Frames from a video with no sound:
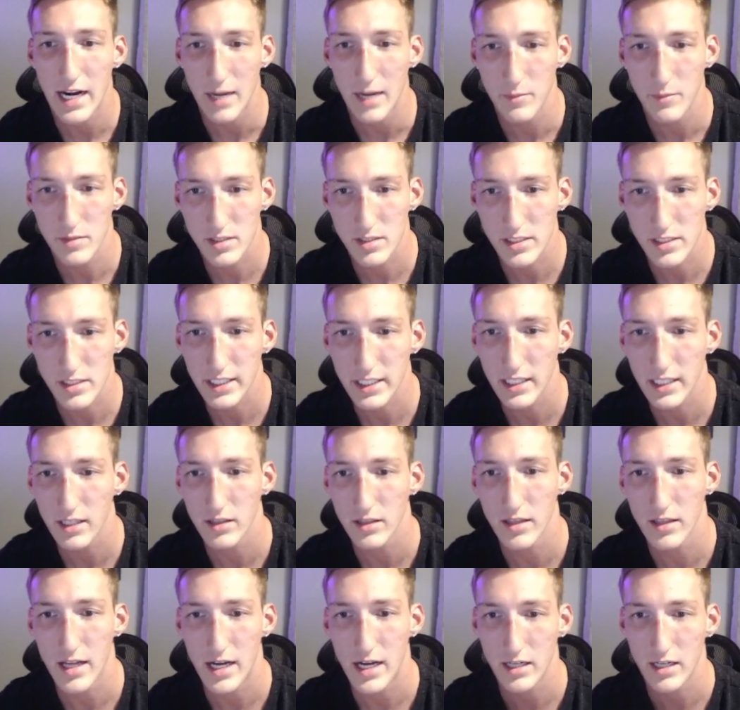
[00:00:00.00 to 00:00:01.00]
I'm seeing a
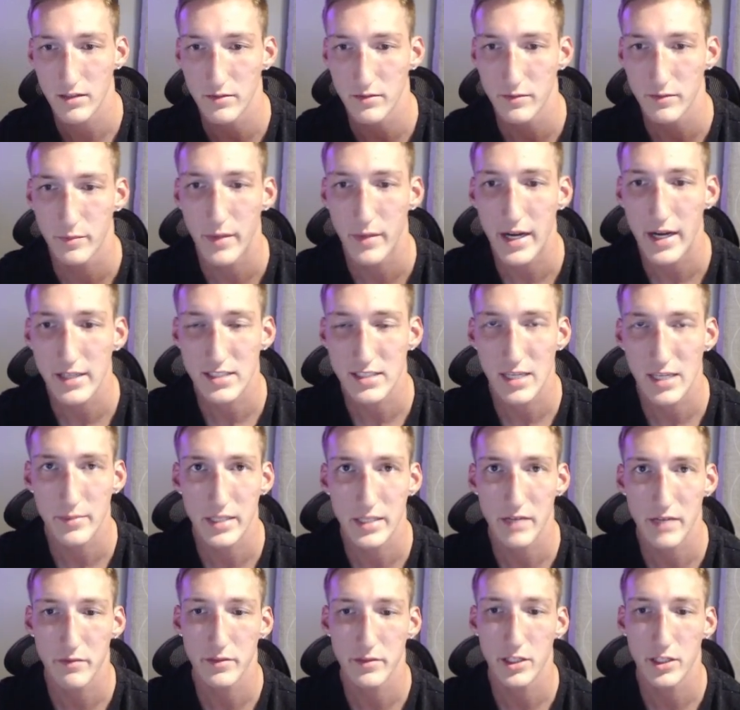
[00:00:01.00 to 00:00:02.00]
lot of bicep
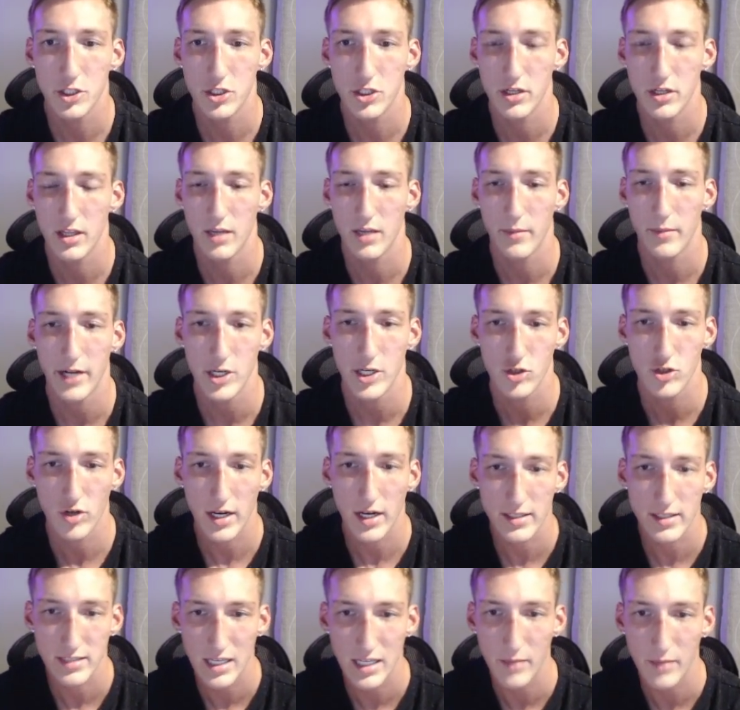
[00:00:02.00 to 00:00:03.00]
definition and then my
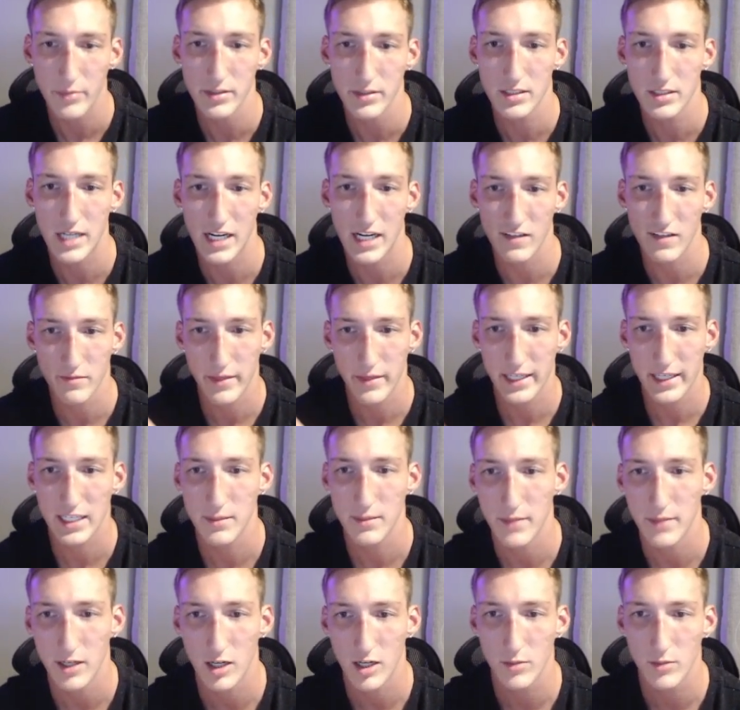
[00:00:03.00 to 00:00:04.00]
tricep is kind of
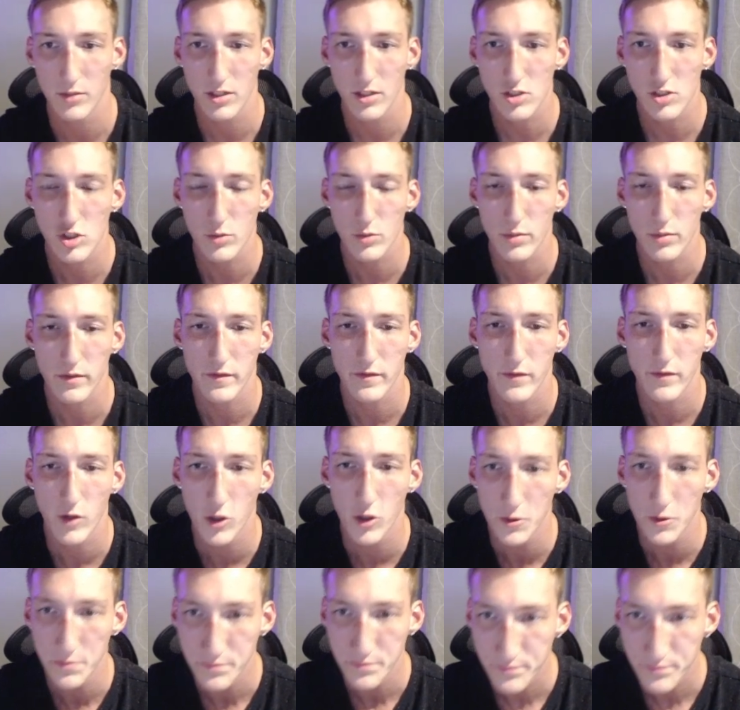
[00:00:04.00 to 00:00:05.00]
making my arm look super
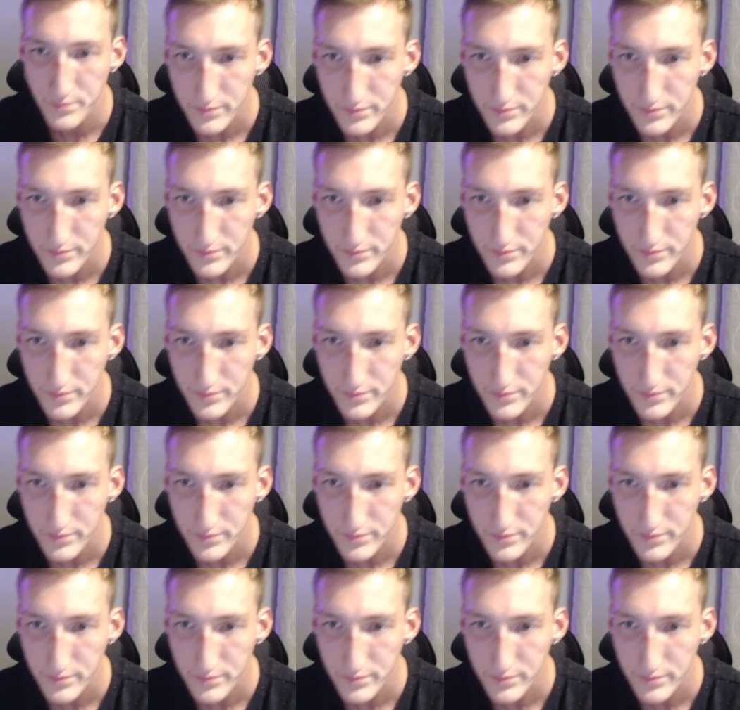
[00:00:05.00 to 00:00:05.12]
full.